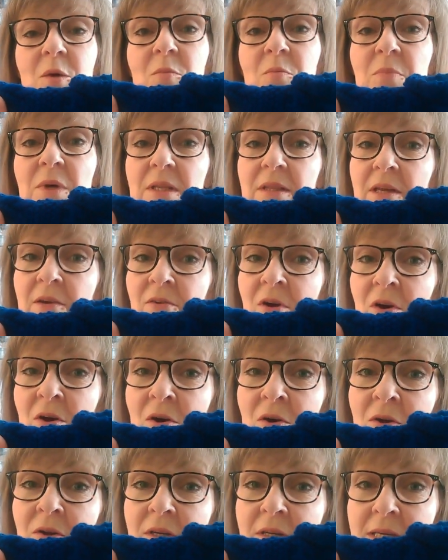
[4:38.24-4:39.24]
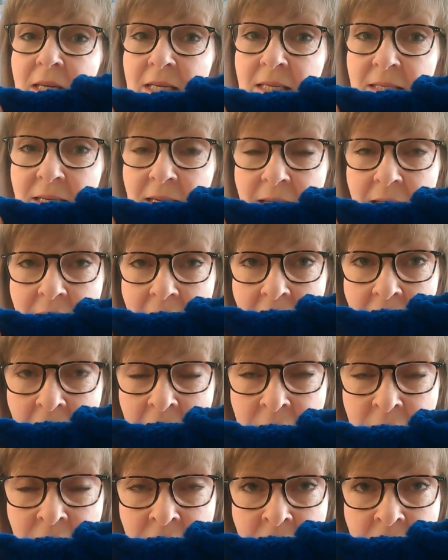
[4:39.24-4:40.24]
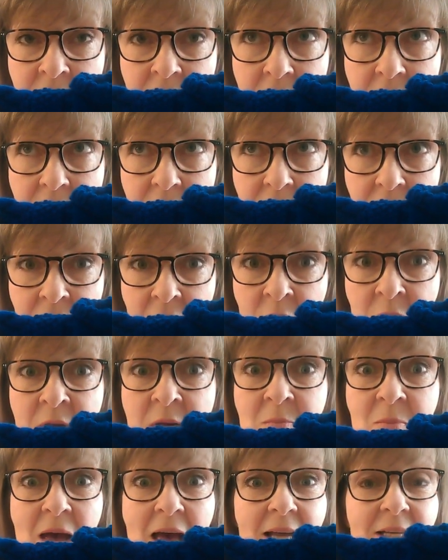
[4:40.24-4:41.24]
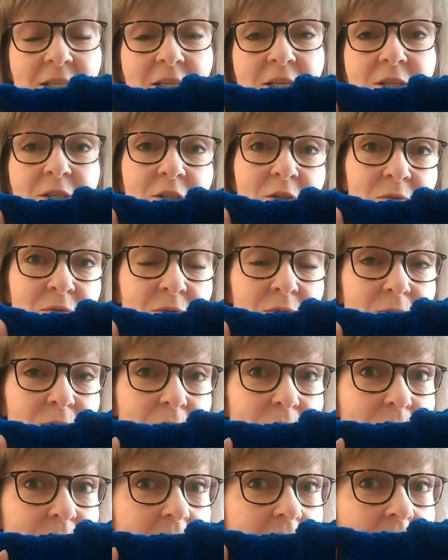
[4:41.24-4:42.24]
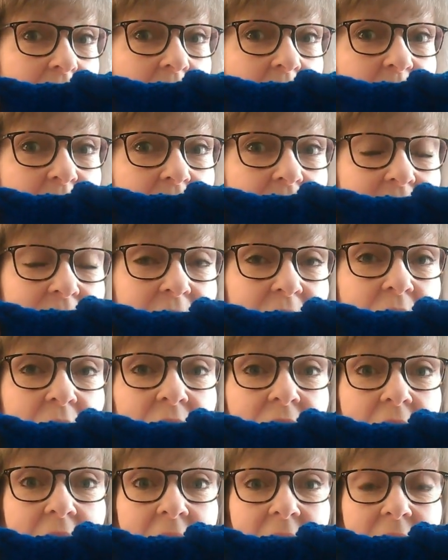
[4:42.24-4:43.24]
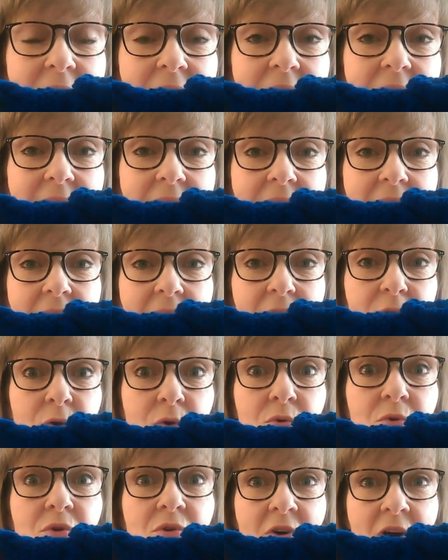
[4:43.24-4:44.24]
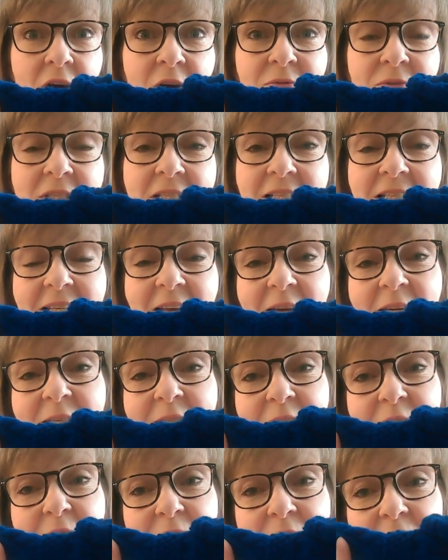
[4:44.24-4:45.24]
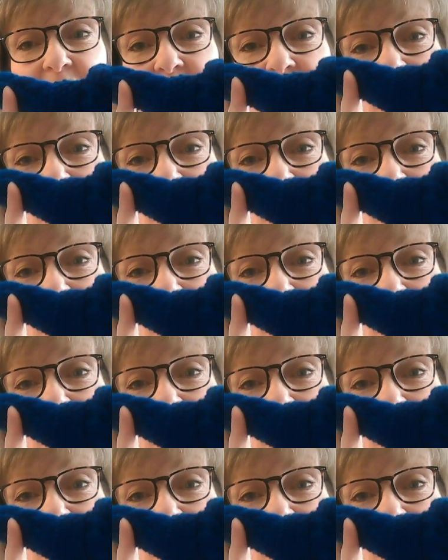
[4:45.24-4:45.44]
but there are knitting and sewing patterns for Luna Lapins on that cool crafting site if you